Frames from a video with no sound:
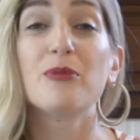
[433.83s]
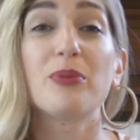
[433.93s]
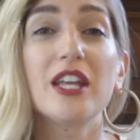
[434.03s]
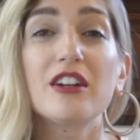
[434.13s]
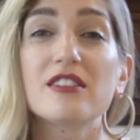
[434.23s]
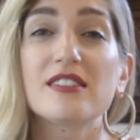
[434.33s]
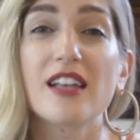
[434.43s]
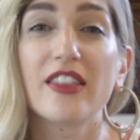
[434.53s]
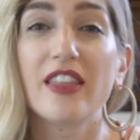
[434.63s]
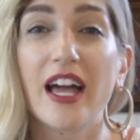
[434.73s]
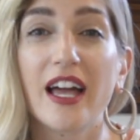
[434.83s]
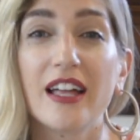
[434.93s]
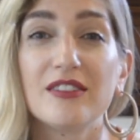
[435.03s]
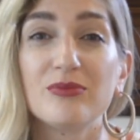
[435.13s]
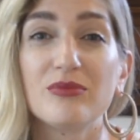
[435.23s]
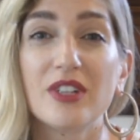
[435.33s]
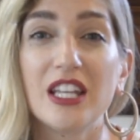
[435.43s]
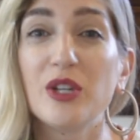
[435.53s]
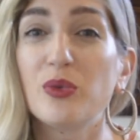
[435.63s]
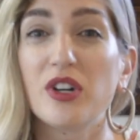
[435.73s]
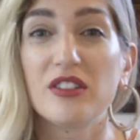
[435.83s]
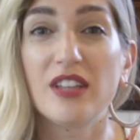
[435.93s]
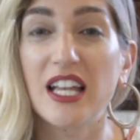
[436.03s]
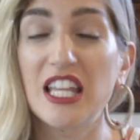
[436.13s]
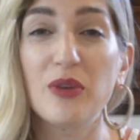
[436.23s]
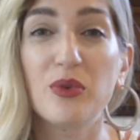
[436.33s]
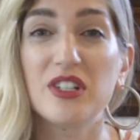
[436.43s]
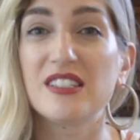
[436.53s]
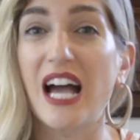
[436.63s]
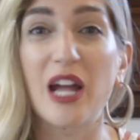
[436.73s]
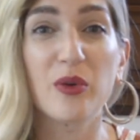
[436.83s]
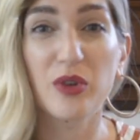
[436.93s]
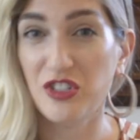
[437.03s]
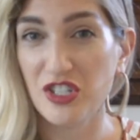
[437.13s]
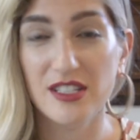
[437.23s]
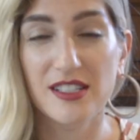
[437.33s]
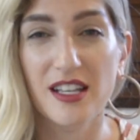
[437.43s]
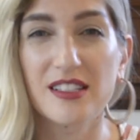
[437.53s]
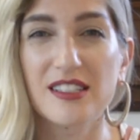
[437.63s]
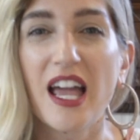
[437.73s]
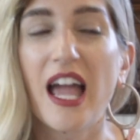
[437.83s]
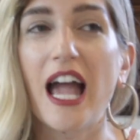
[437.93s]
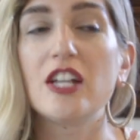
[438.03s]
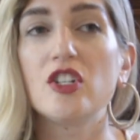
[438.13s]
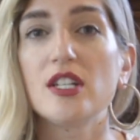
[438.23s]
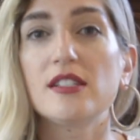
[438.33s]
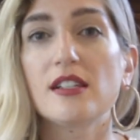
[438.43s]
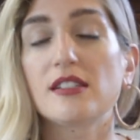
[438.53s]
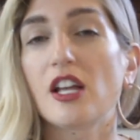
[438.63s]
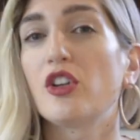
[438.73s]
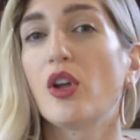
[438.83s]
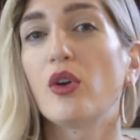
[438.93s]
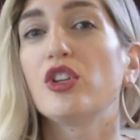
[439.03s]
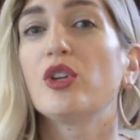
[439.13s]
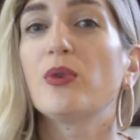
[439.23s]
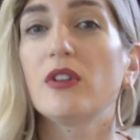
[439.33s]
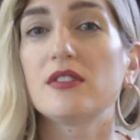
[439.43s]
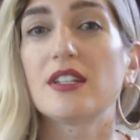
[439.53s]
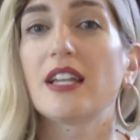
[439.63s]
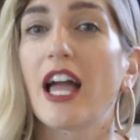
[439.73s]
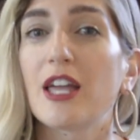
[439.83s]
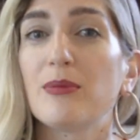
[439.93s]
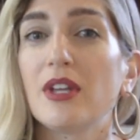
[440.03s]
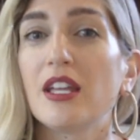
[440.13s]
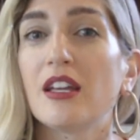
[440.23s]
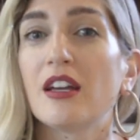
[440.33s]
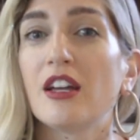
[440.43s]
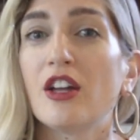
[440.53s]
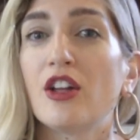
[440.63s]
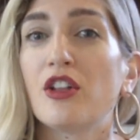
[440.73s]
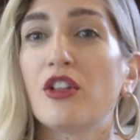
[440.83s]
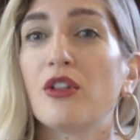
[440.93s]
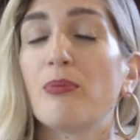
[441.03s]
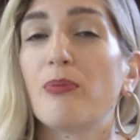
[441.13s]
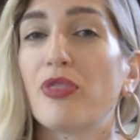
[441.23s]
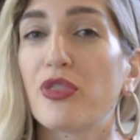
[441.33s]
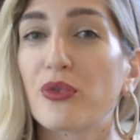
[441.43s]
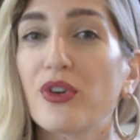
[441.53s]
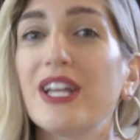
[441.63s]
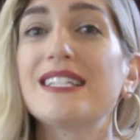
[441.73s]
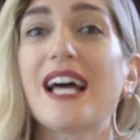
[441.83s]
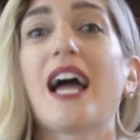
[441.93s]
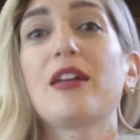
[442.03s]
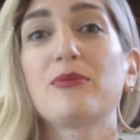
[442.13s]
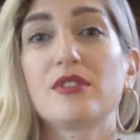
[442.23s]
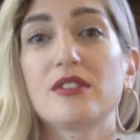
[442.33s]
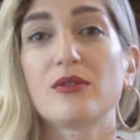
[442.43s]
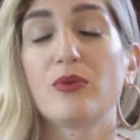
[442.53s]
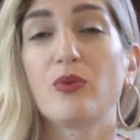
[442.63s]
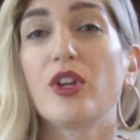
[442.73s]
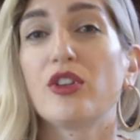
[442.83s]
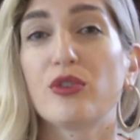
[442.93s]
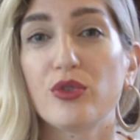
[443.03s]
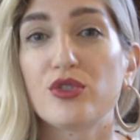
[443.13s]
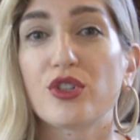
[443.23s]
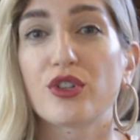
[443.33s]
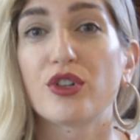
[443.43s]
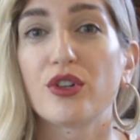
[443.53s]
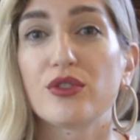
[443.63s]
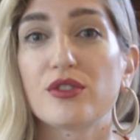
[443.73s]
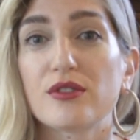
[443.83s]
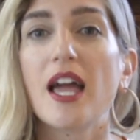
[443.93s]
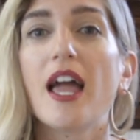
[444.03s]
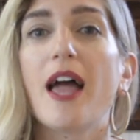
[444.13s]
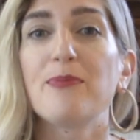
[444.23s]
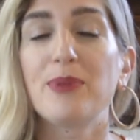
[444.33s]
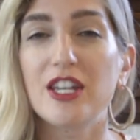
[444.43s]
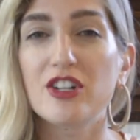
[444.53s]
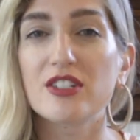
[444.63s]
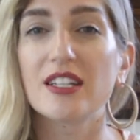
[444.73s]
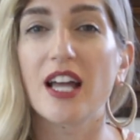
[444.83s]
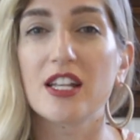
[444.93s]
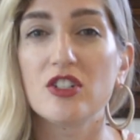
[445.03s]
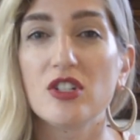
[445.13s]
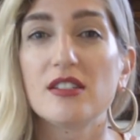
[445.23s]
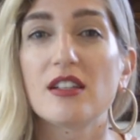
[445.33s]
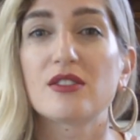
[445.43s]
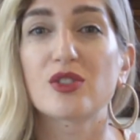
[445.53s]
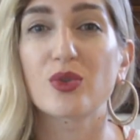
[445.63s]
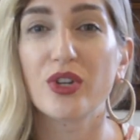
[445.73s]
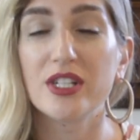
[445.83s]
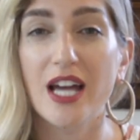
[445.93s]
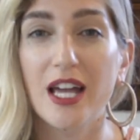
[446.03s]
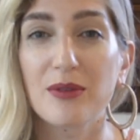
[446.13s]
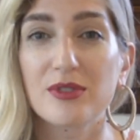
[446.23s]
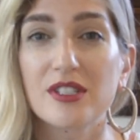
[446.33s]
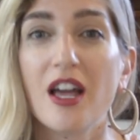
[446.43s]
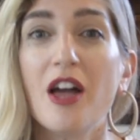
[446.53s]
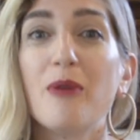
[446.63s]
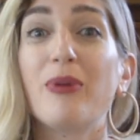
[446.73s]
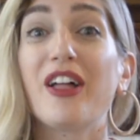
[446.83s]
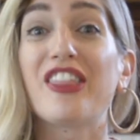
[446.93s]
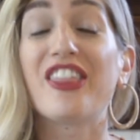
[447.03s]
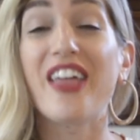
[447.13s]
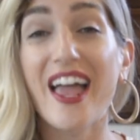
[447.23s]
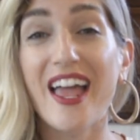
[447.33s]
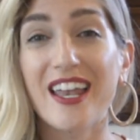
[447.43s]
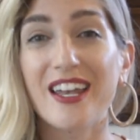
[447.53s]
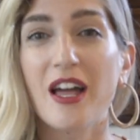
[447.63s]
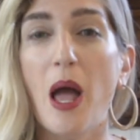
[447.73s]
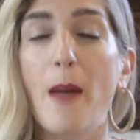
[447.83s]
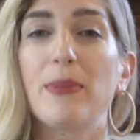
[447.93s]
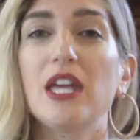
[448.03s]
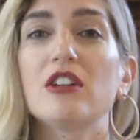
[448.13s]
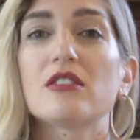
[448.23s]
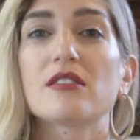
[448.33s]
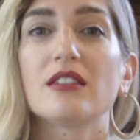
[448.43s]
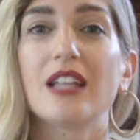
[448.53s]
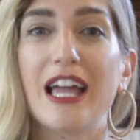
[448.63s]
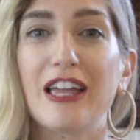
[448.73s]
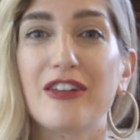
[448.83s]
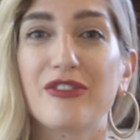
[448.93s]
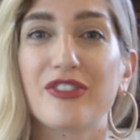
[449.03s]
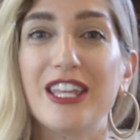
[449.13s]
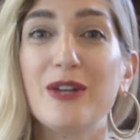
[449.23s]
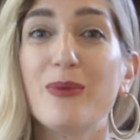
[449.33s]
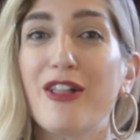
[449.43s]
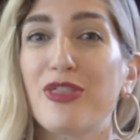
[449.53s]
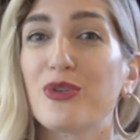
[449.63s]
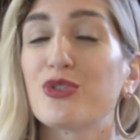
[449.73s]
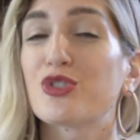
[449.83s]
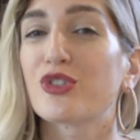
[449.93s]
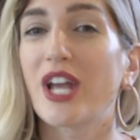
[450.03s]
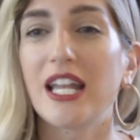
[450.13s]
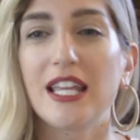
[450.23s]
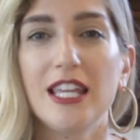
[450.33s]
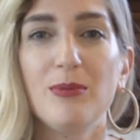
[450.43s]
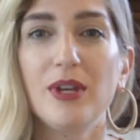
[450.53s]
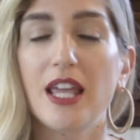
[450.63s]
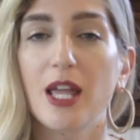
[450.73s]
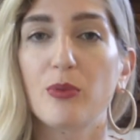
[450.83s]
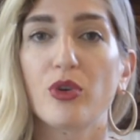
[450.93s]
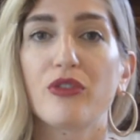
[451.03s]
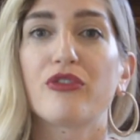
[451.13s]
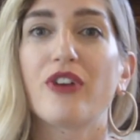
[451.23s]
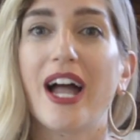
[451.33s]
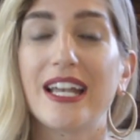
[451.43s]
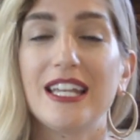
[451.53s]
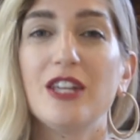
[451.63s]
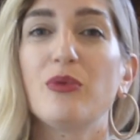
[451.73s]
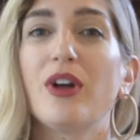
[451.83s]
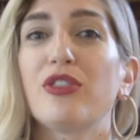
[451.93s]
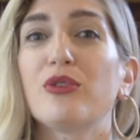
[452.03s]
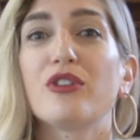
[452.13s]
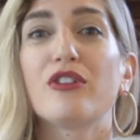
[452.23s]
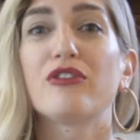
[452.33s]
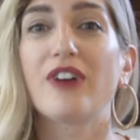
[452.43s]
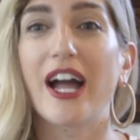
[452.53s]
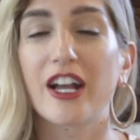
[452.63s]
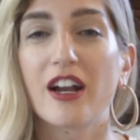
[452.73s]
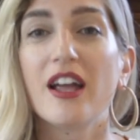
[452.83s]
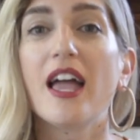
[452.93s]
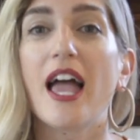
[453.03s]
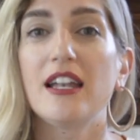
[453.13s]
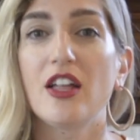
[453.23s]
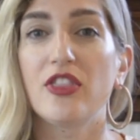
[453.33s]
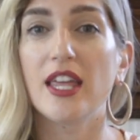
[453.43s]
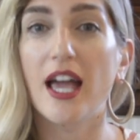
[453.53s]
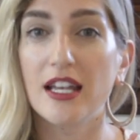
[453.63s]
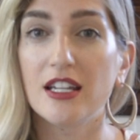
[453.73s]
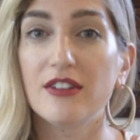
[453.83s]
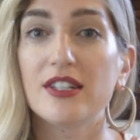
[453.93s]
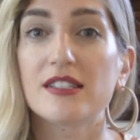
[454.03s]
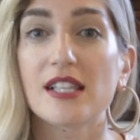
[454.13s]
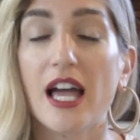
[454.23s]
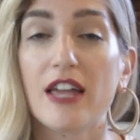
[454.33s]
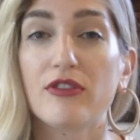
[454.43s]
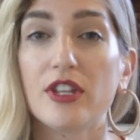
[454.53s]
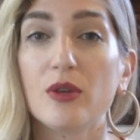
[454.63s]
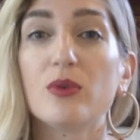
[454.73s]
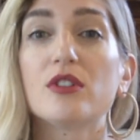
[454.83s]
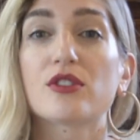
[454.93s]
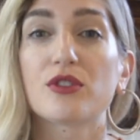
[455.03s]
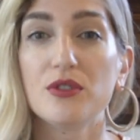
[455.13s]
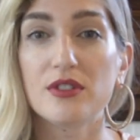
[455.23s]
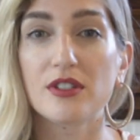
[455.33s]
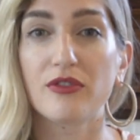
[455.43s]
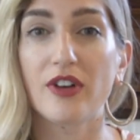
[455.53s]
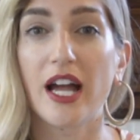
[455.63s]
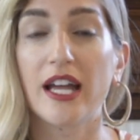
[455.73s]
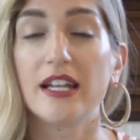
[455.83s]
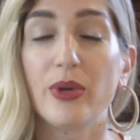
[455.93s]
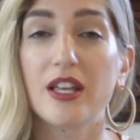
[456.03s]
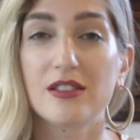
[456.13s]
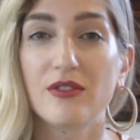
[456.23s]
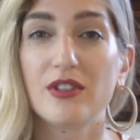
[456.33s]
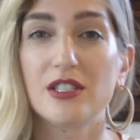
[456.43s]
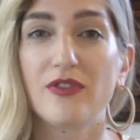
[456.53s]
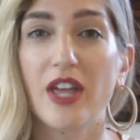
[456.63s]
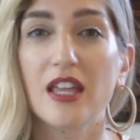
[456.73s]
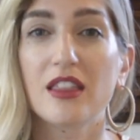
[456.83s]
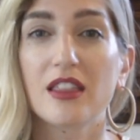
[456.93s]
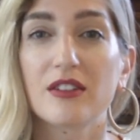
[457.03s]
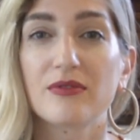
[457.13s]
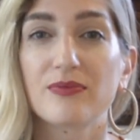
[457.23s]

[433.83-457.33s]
Peter said that he would, that he would die with Jesus. And Jesus said, no, you will deny me three times when the rooster crows. And Peter denied Jesus three times. But then Peter's life, he went through training, he became refined, he went through the fire, and at the end of his life, he was crucified because of his faith.